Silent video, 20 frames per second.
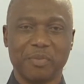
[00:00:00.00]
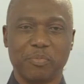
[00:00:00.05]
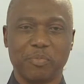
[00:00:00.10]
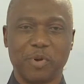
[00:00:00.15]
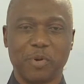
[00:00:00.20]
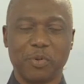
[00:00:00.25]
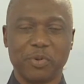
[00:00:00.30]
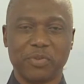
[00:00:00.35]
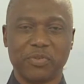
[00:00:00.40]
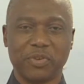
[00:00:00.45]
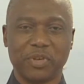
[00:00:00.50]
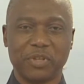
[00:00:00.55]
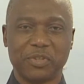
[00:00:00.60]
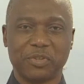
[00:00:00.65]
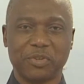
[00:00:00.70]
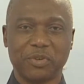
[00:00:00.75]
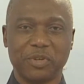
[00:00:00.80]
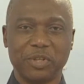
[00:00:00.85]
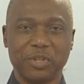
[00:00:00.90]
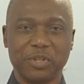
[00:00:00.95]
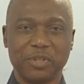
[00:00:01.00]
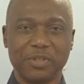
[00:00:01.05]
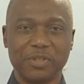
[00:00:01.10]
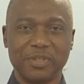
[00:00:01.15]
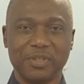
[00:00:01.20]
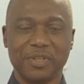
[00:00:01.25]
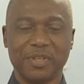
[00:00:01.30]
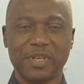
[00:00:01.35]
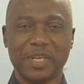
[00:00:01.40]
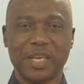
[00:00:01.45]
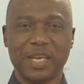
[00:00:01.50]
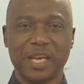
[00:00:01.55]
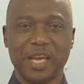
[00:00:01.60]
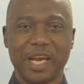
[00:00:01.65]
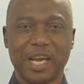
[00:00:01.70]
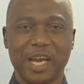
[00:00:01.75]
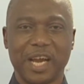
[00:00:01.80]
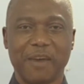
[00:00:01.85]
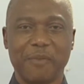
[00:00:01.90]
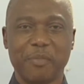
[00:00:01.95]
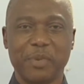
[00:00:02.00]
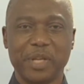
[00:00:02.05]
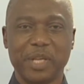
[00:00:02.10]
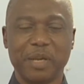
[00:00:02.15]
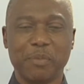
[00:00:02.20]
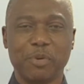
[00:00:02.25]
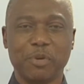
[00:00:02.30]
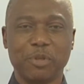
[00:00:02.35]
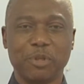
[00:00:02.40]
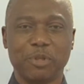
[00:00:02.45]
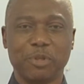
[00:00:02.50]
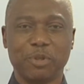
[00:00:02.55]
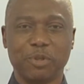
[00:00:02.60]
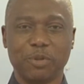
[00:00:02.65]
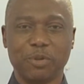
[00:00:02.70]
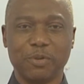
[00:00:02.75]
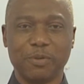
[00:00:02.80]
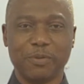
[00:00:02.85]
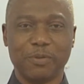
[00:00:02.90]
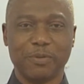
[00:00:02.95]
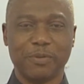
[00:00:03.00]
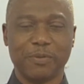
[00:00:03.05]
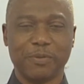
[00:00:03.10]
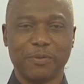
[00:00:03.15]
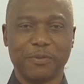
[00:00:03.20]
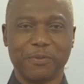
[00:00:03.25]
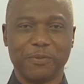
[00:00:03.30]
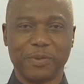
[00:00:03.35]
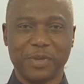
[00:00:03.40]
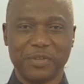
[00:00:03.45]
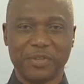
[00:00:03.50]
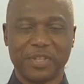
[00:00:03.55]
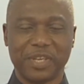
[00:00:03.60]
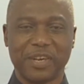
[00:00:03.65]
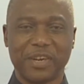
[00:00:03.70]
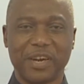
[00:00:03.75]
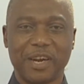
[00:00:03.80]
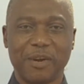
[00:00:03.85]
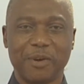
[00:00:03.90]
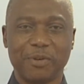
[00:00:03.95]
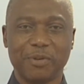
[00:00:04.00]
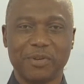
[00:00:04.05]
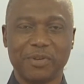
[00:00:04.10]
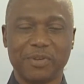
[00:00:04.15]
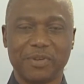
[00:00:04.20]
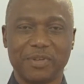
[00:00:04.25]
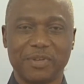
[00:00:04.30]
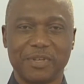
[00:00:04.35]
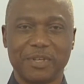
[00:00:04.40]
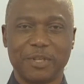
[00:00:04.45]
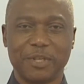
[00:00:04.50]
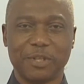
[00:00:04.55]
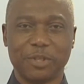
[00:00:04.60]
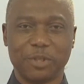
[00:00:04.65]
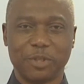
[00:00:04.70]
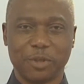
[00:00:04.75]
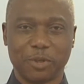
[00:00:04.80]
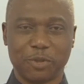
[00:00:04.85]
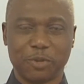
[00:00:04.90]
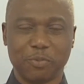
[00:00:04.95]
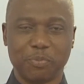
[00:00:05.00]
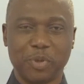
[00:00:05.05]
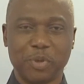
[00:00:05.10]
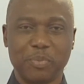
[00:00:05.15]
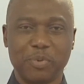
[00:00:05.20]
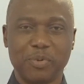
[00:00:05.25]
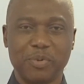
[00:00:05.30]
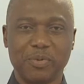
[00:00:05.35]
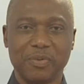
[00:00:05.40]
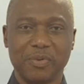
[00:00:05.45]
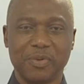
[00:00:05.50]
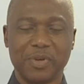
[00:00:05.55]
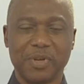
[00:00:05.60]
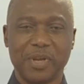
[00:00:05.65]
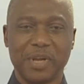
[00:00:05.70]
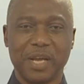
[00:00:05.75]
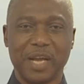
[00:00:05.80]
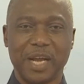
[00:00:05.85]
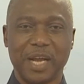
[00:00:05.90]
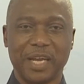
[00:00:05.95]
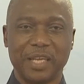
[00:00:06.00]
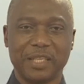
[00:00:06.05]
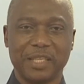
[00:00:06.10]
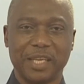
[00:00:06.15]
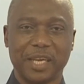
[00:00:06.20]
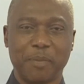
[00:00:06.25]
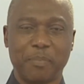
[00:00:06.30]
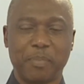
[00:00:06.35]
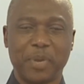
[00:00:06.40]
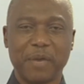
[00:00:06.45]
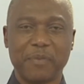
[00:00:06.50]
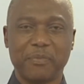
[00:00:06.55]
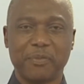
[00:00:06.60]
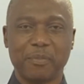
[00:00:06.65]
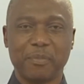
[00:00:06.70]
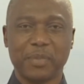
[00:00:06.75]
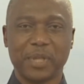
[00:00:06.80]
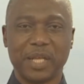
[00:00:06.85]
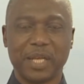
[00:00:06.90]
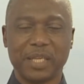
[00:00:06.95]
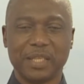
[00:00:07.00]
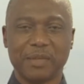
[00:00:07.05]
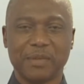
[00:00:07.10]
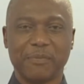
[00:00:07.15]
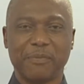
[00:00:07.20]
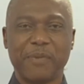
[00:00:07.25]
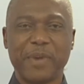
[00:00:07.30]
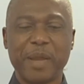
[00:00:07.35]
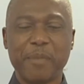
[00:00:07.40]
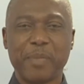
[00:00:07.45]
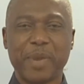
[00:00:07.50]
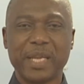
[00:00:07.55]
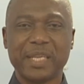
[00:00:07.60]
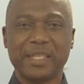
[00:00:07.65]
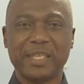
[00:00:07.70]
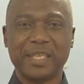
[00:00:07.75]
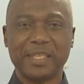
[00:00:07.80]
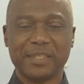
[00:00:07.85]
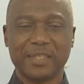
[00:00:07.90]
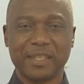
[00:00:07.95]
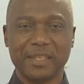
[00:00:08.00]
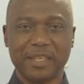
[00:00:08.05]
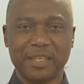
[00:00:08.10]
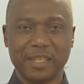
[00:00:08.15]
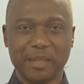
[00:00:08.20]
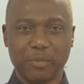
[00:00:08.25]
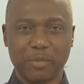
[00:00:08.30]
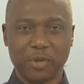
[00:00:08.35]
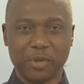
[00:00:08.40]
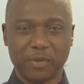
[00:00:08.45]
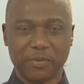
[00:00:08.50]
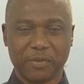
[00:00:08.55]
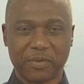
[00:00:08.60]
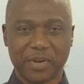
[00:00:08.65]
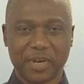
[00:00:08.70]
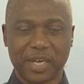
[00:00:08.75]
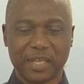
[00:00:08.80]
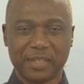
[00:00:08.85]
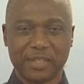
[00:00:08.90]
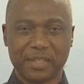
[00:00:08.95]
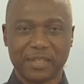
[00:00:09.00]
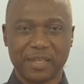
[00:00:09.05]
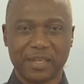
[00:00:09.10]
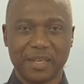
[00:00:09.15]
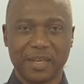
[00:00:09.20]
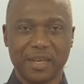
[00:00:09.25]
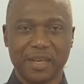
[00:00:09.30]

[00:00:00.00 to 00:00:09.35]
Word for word: But with Restoration, I've been able to face the crowd, talk to people, and apart from that, find my destiny in the body of Christ.